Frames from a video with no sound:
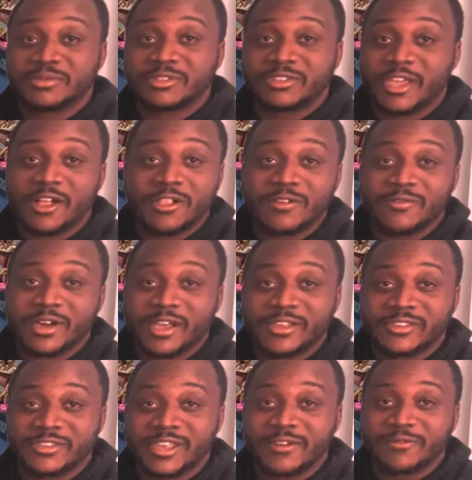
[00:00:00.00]

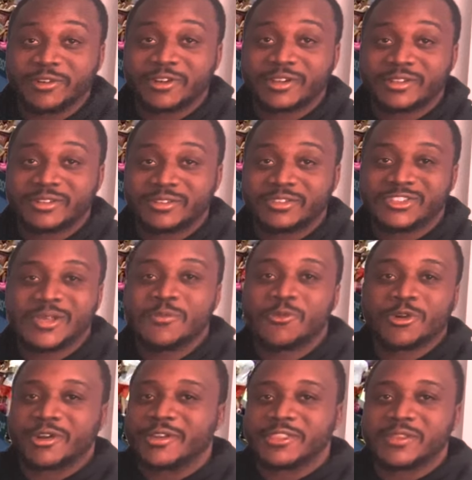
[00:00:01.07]
televised ever.
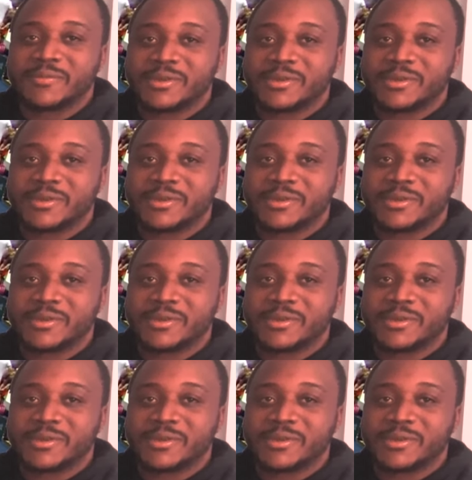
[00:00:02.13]
Somewhere in the